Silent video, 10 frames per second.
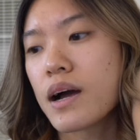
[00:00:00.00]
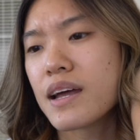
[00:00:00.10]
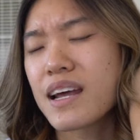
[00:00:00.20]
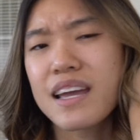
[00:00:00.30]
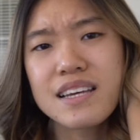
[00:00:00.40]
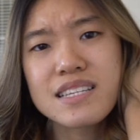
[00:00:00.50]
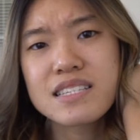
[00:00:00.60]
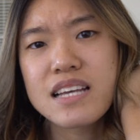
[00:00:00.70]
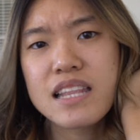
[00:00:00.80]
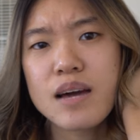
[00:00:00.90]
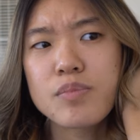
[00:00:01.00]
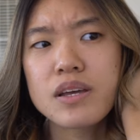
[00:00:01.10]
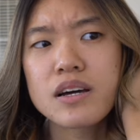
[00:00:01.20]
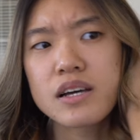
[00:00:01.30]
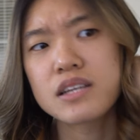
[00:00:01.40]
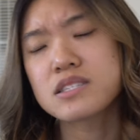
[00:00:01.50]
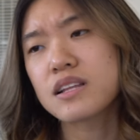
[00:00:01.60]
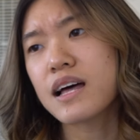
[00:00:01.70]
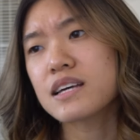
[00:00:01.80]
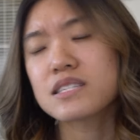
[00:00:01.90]
And I guess I say that because the
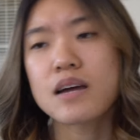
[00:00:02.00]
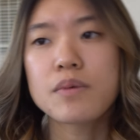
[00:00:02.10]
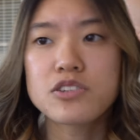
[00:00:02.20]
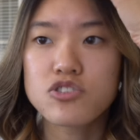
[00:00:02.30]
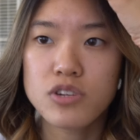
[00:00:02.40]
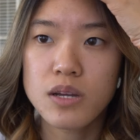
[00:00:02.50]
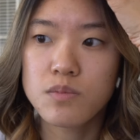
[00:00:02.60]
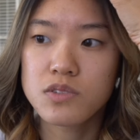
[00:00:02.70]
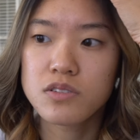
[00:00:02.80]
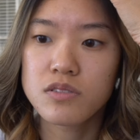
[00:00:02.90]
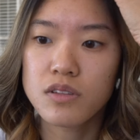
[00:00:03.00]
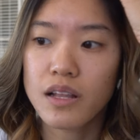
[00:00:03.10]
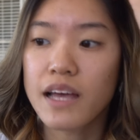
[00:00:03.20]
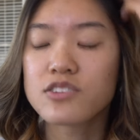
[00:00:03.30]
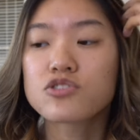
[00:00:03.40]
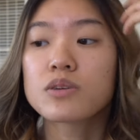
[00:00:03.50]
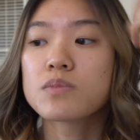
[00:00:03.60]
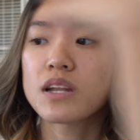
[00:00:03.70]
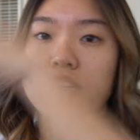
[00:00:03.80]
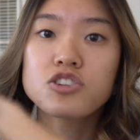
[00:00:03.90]
last time I streamed, the last stream
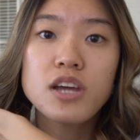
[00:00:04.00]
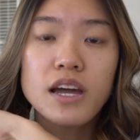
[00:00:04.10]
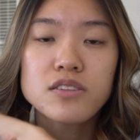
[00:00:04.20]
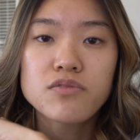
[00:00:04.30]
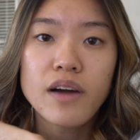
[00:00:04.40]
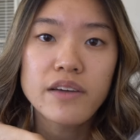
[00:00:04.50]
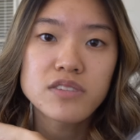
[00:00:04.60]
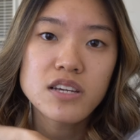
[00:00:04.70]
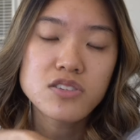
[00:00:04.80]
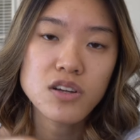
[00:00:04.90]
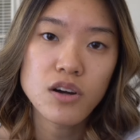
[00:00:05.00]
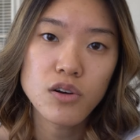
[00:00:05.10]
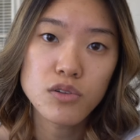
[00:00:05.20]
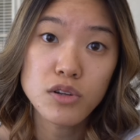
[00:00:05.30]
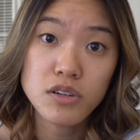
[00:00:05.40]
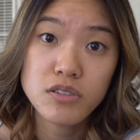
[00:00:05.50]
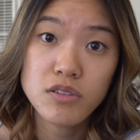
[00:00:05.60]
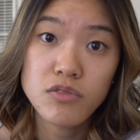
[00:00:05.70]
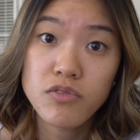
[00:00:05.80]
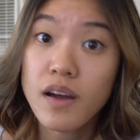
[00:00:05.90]
that I checked 5 days ago looked
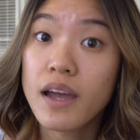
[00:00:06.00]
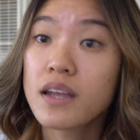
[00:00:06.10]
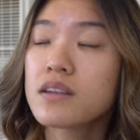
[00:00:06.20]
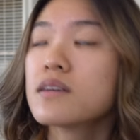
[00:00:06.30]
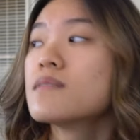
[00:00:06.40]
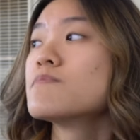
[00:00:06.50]
fine.